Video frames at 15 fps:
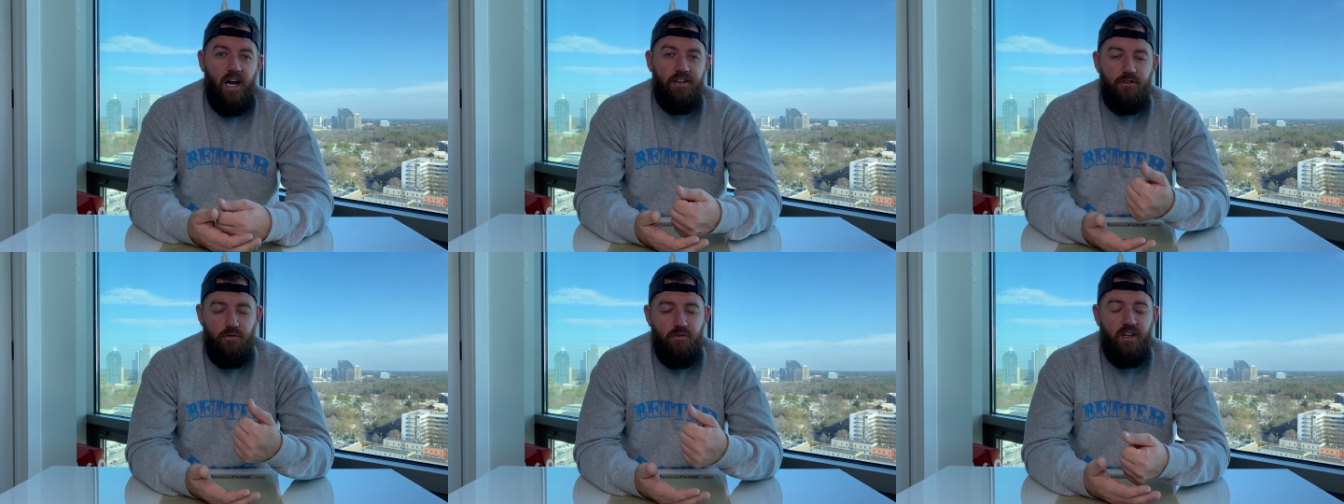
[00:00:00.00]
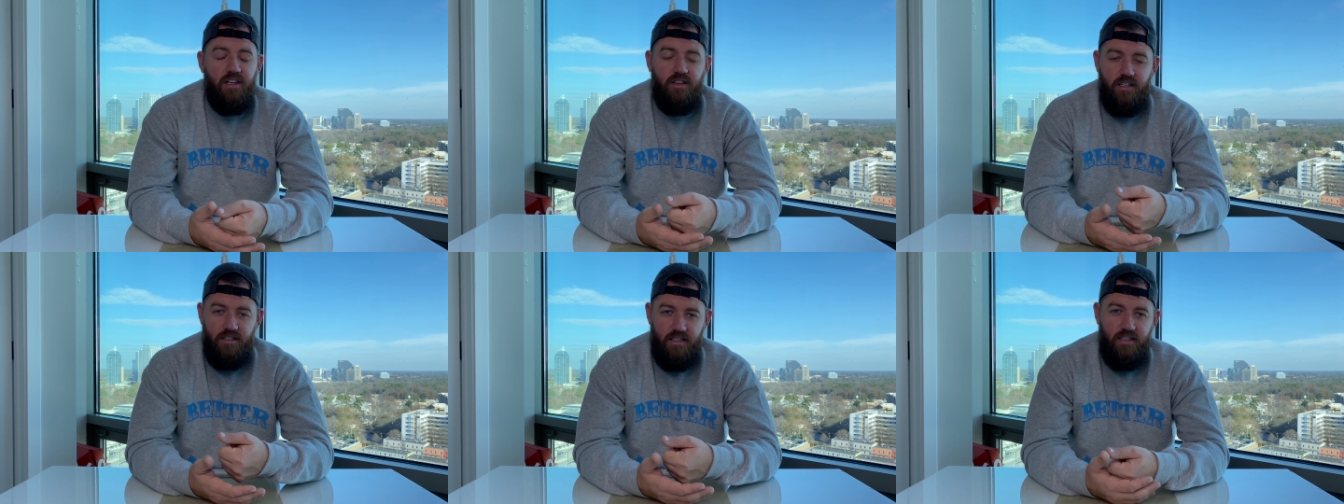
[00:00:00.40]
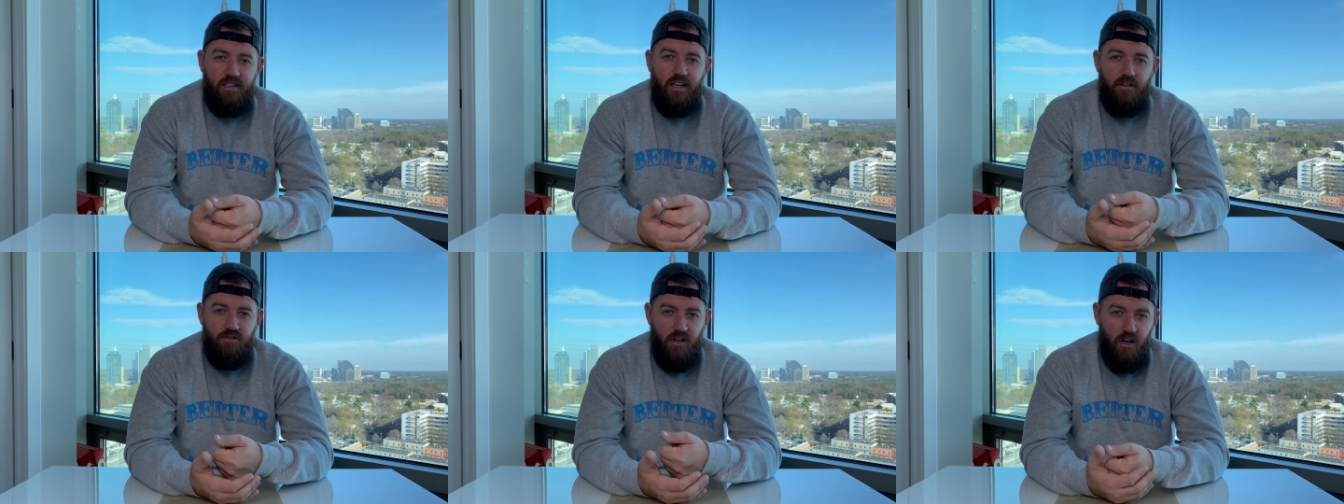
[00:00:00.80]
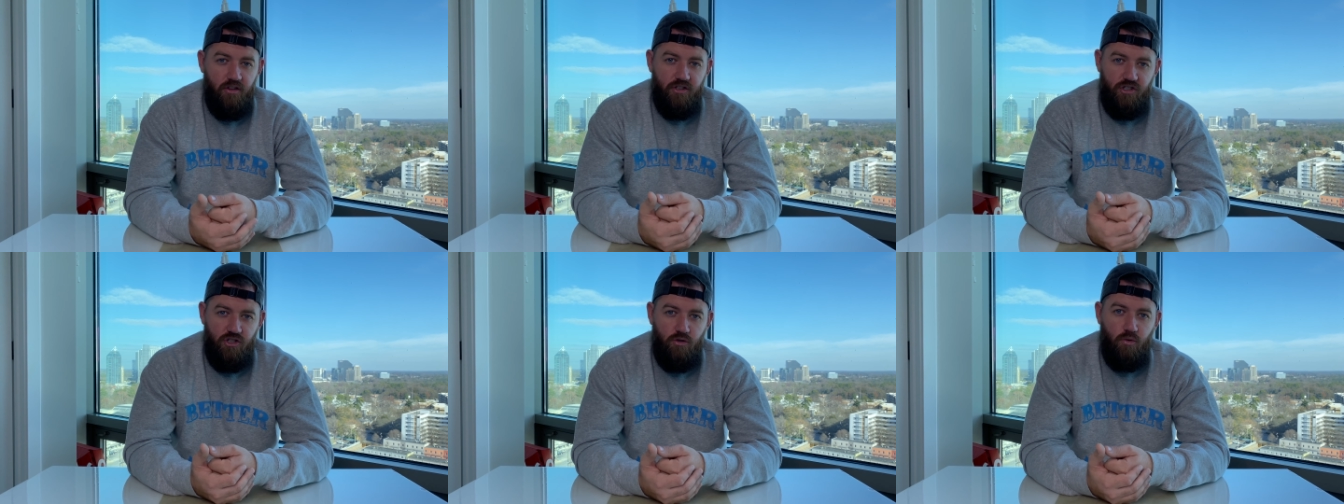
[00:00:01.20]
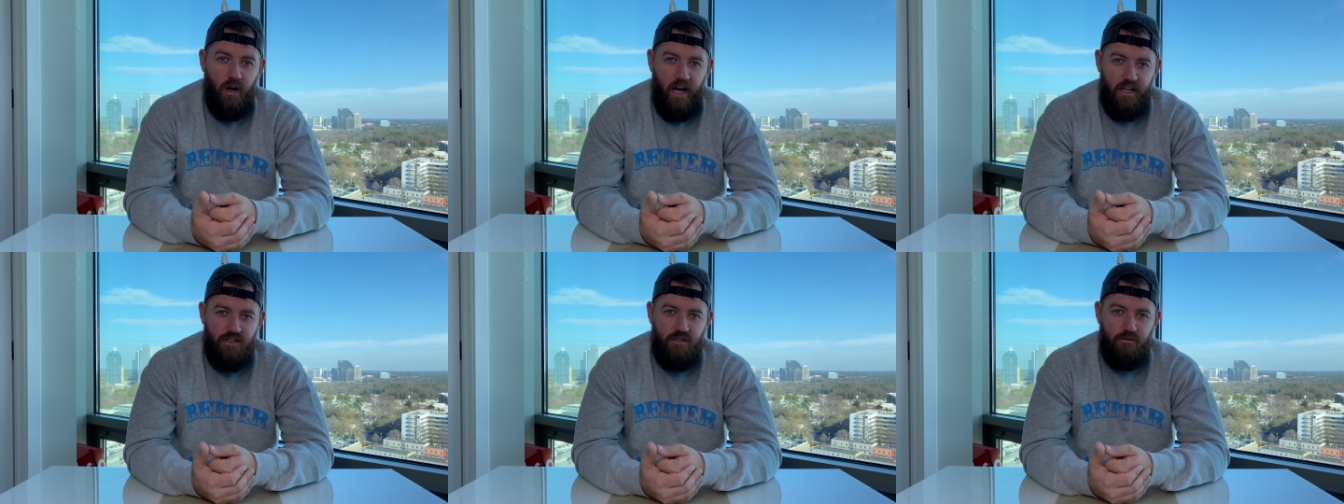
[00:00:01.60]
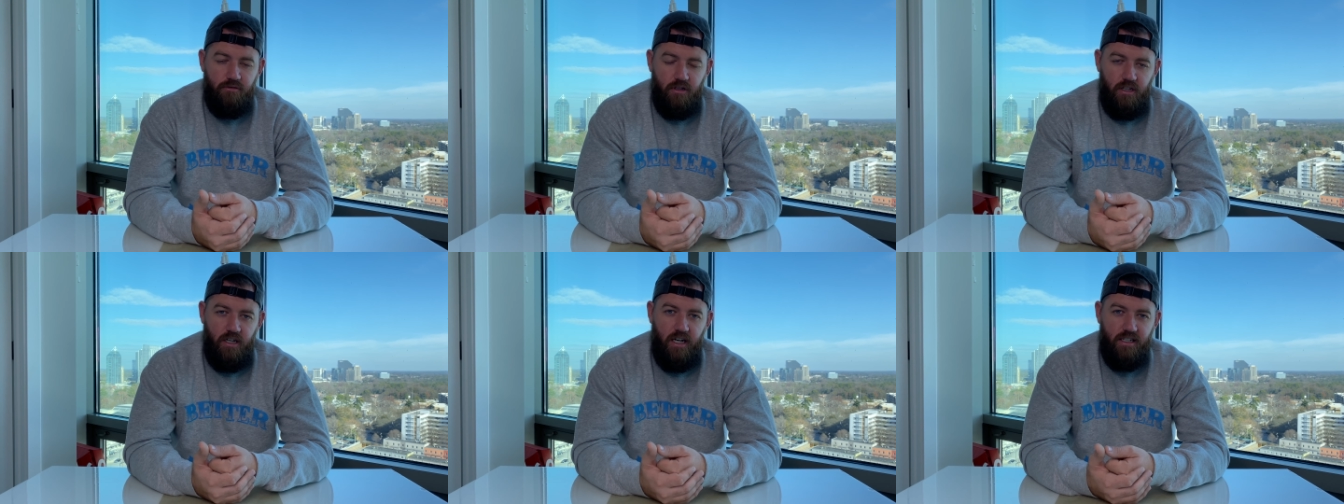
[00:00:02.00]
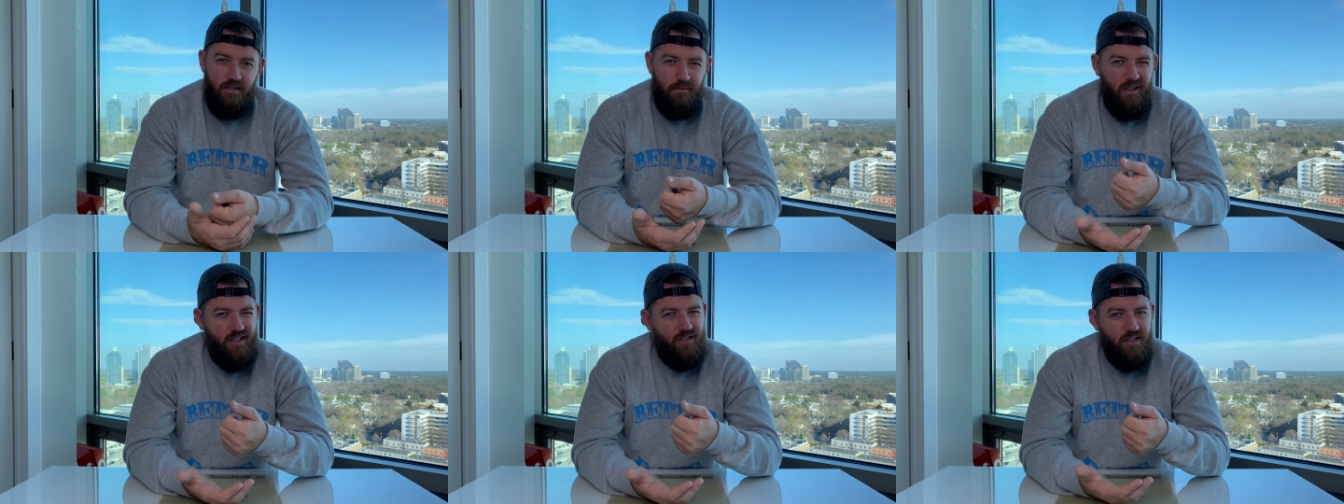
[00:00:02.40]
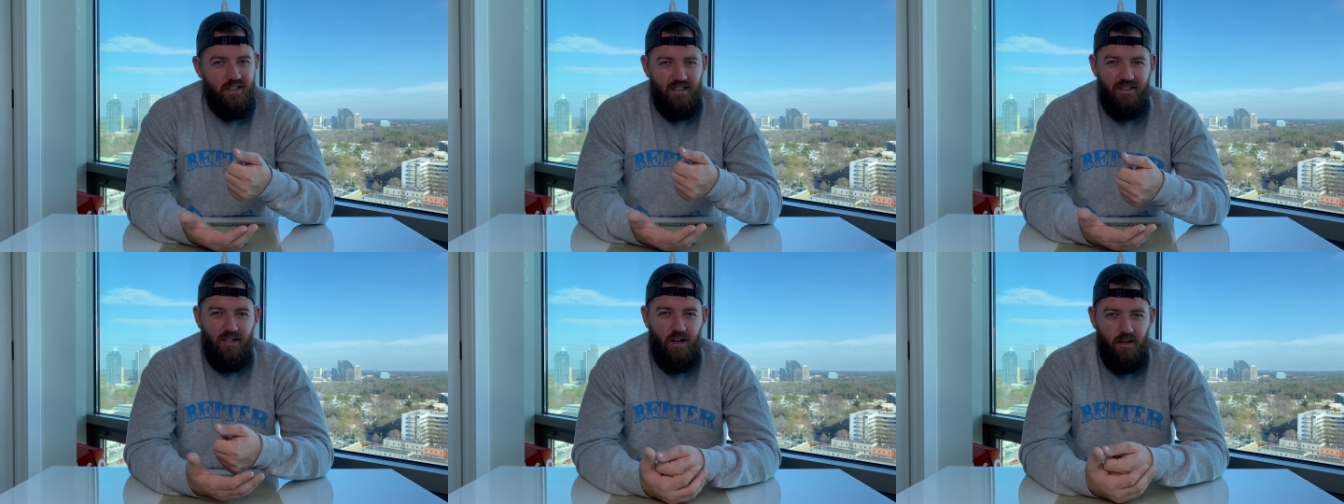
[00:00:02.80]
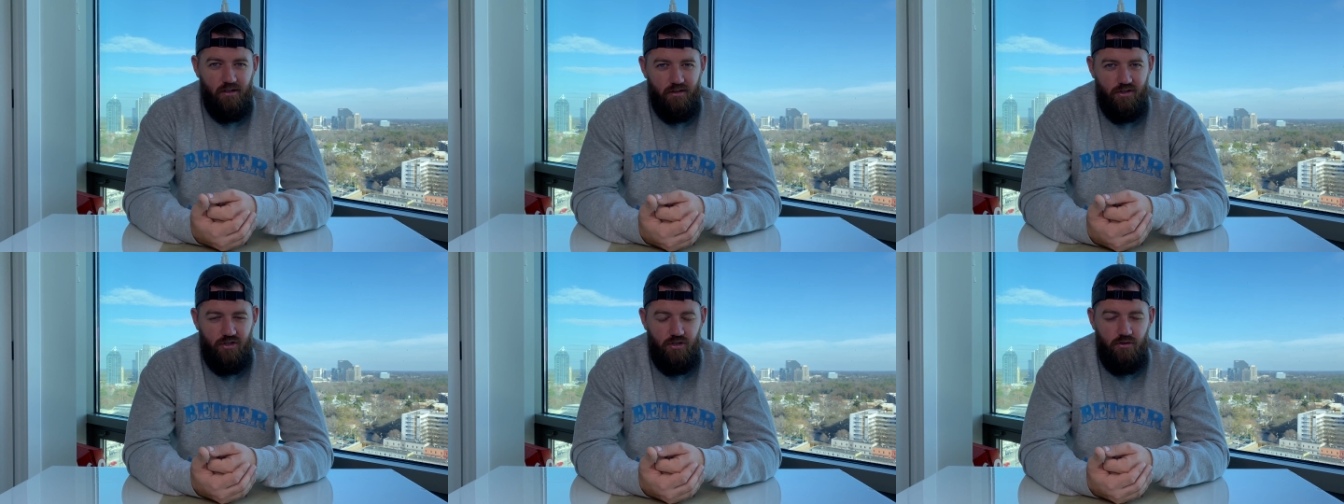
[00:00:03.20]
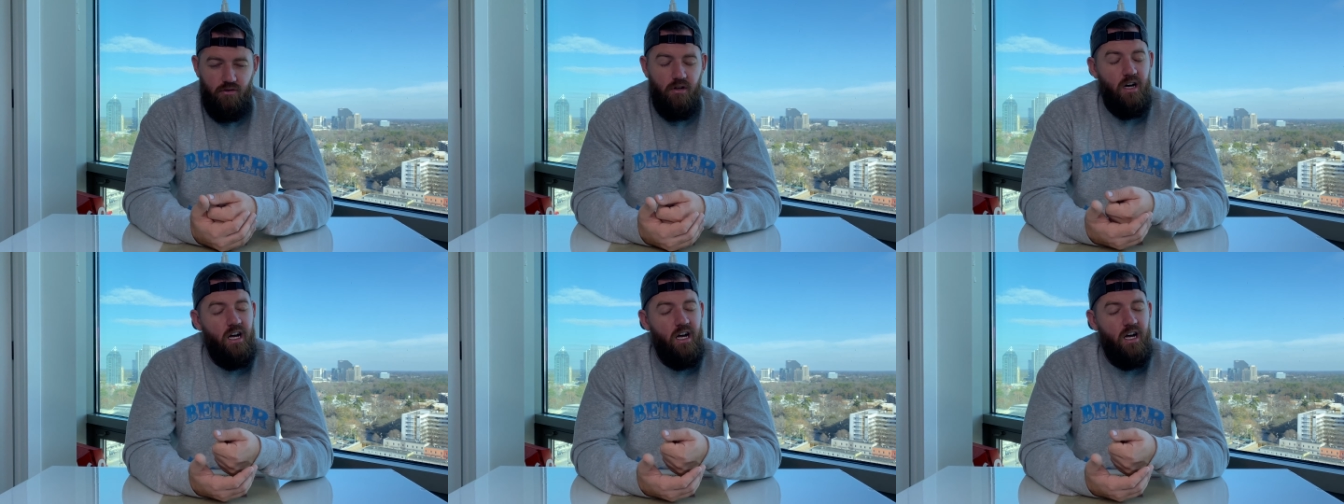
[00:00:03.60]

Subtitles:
I do think the details on the shoe were actually really nice. I'm not trying to dog the shoe.